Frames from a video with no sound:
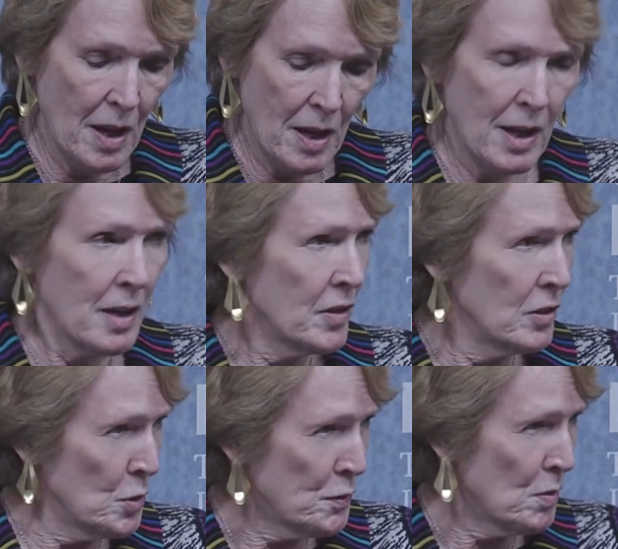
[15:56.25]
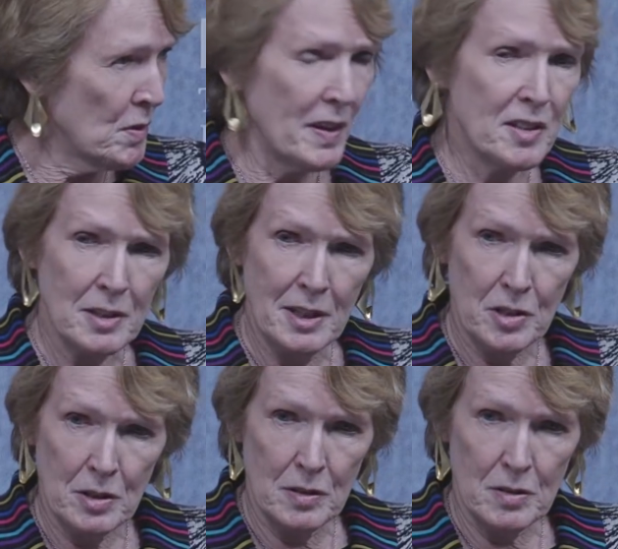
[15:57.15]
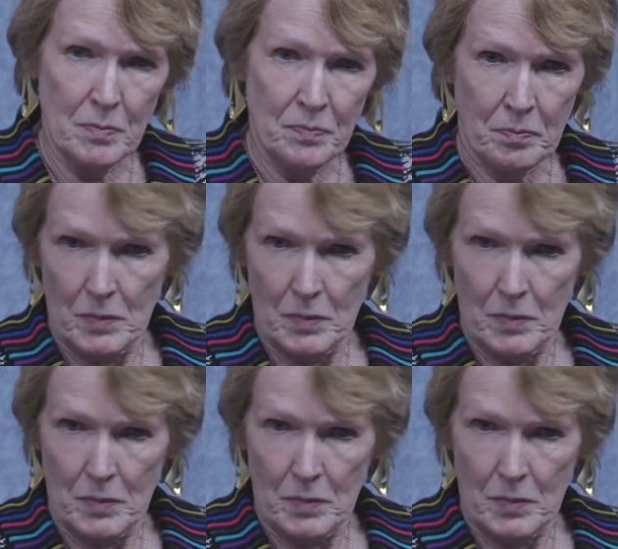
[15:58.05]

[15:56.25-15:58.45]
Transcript: And the new form of isolationism,